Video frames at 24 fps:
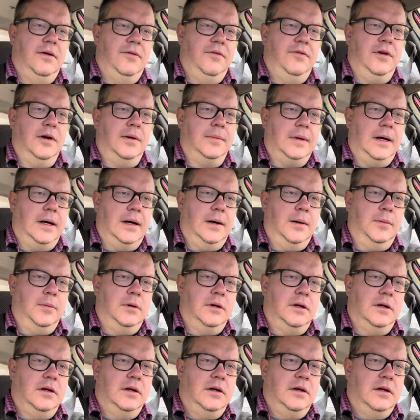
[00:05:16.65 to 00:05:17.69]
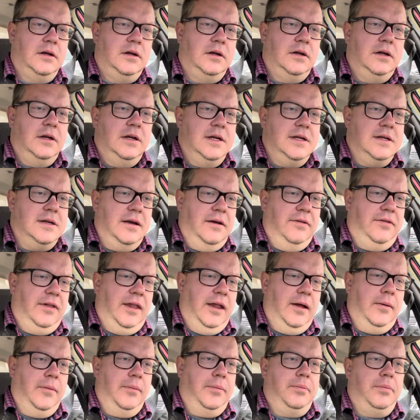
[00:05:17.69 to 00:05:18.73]
Film Hub, if
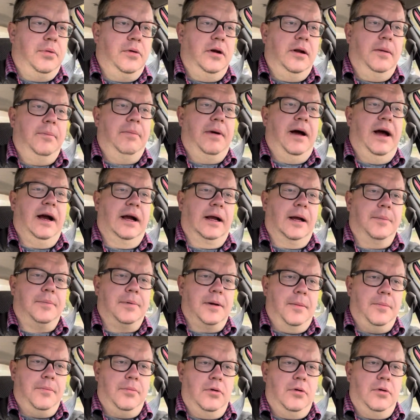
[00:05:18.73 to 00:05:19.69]
they'll put it back up on